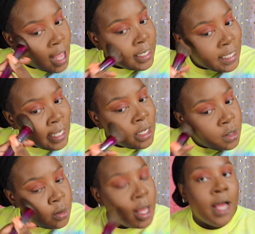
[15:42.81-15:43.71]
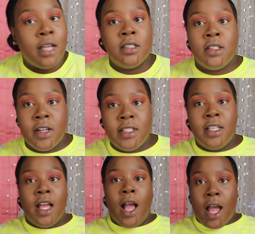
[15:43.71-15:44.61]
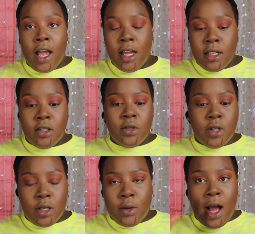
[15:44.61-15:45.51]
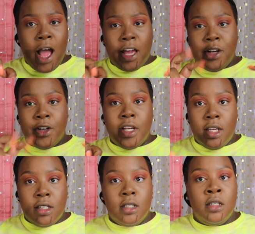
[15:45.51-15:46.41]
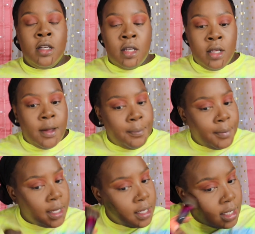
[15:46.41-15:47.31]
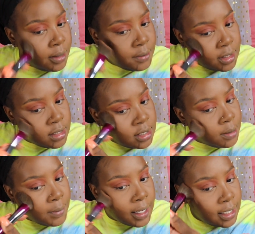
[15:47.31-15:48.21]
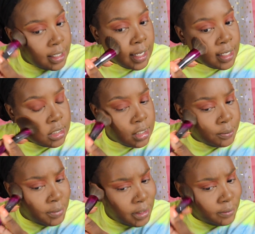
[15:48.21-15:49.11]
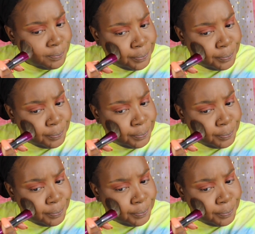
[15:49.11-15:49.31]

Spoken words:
now I start to add, you know, higher end makeup into my collection. But